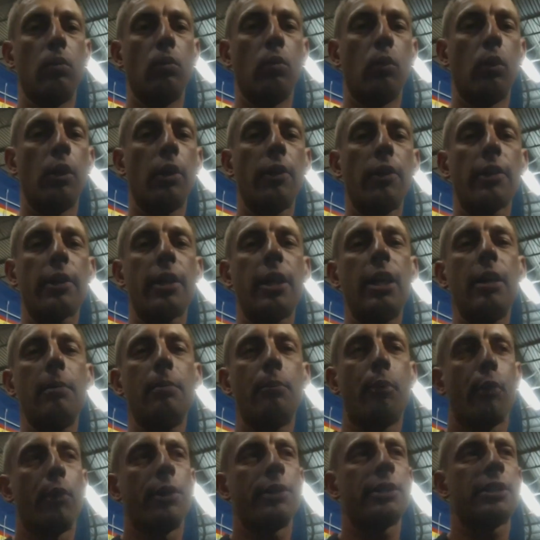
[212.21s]
One of the key
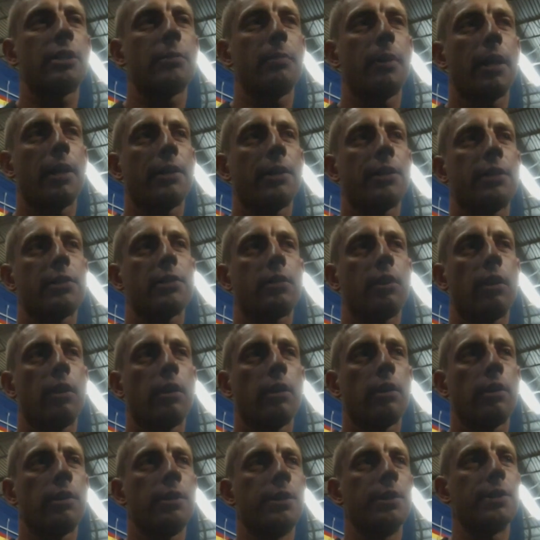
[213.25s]
points about this
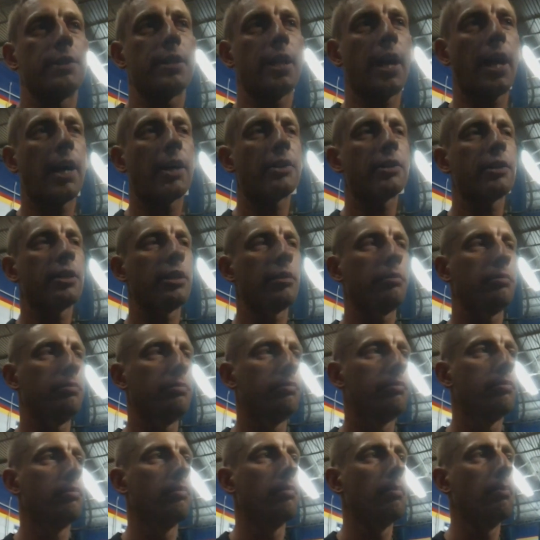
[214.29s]
car is I actually
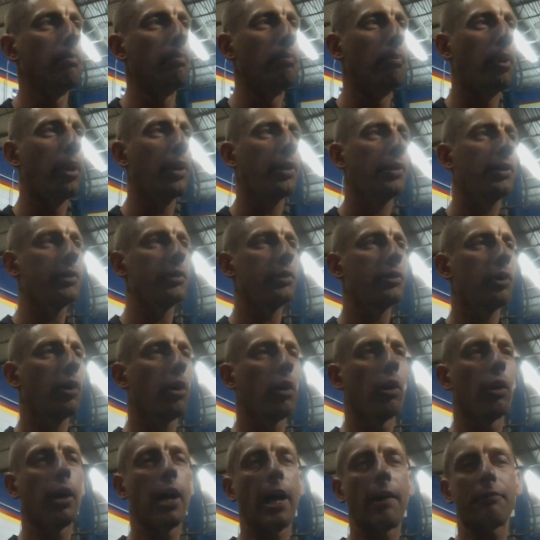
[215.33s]
bought this
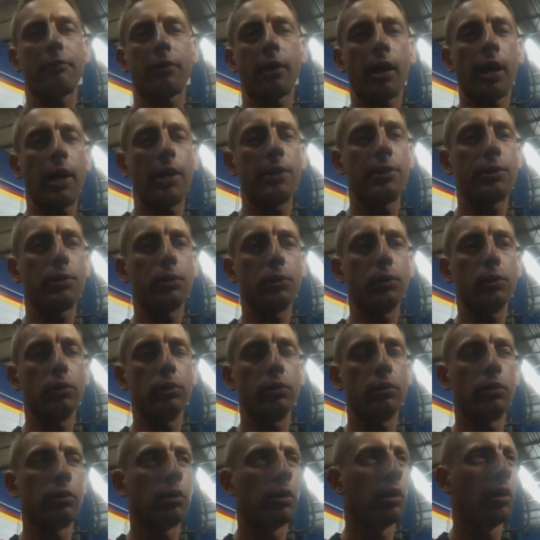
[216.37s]
car after high school,
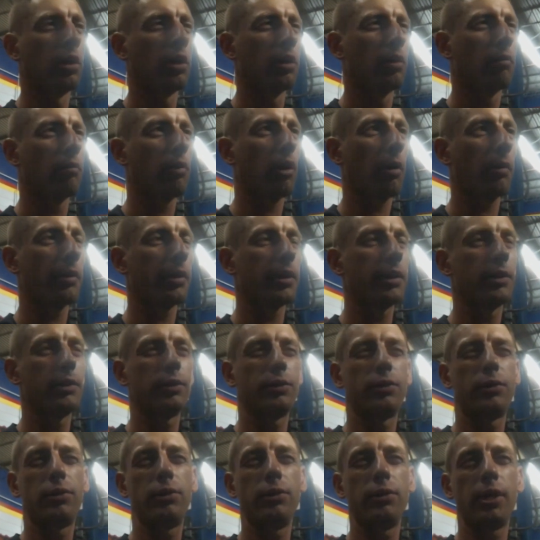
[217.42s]
probably in
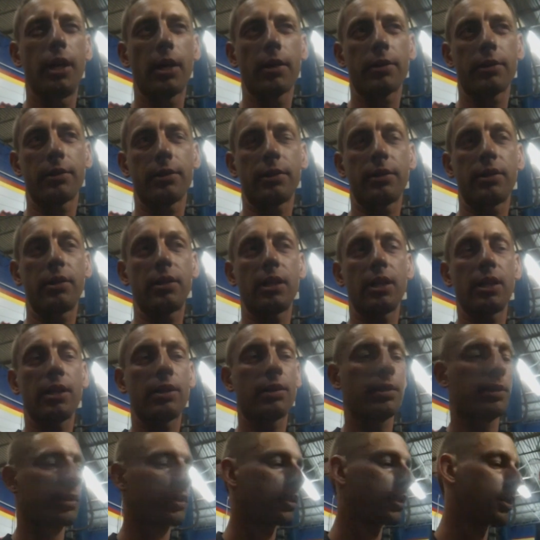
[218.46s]
2006,
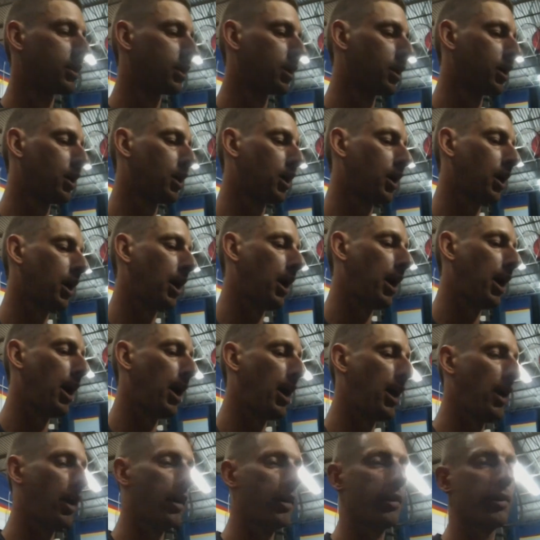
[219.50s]

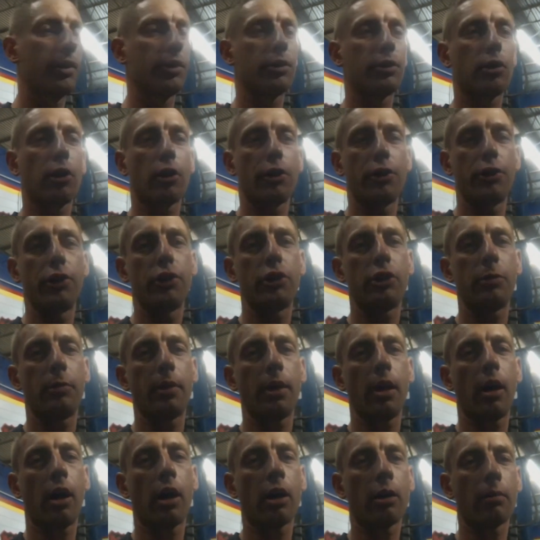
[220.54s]
and this car used to be
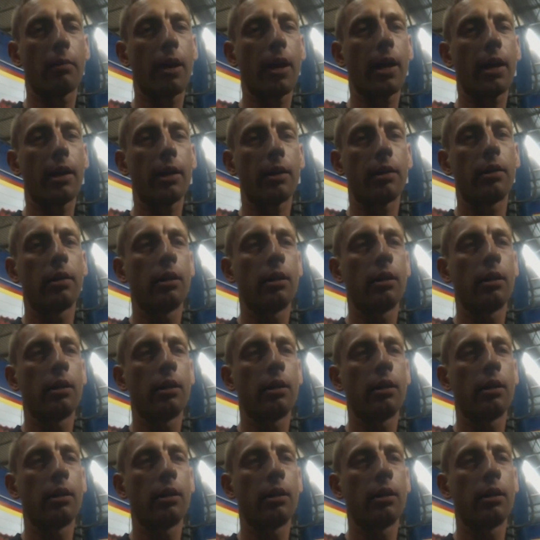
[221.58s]
automatic.